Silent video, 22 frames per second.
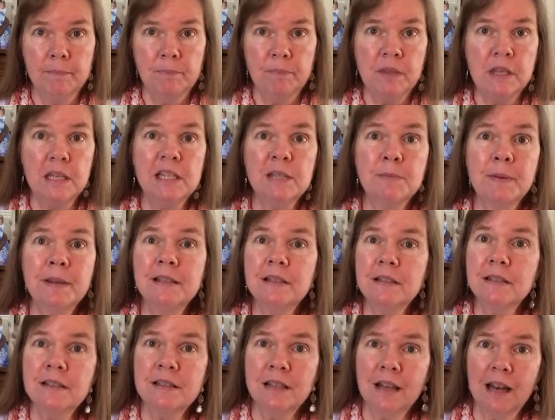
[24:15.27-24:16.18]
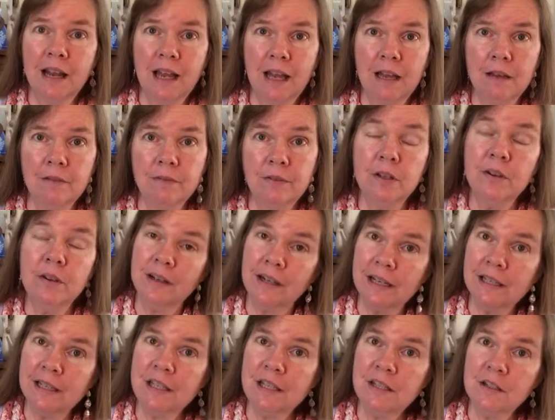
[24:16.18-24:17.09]
the expenses that I have here, and
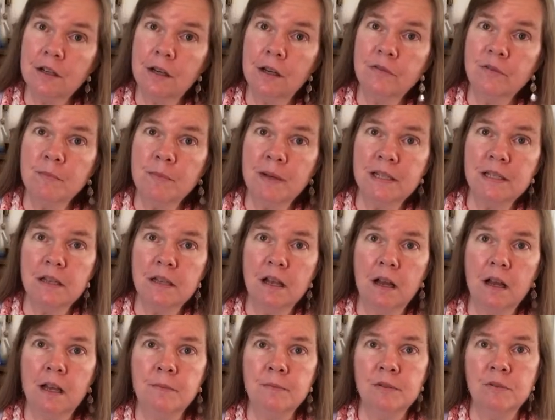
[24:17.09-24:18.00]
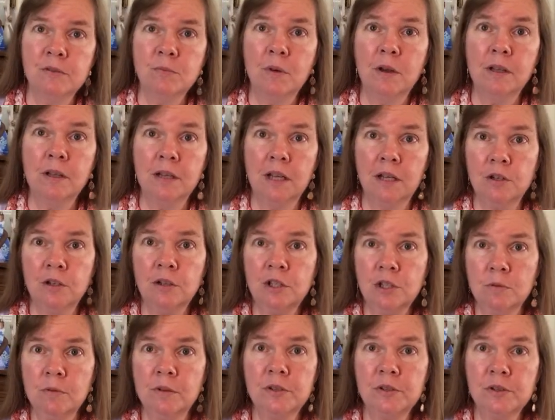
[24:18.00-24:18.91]
I need to cover my time as well, and I know
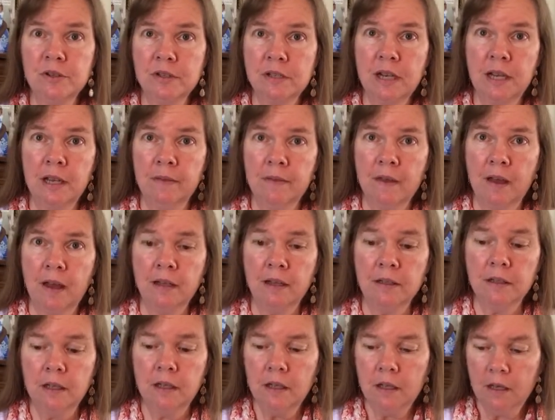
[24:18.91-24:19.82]
you understand that.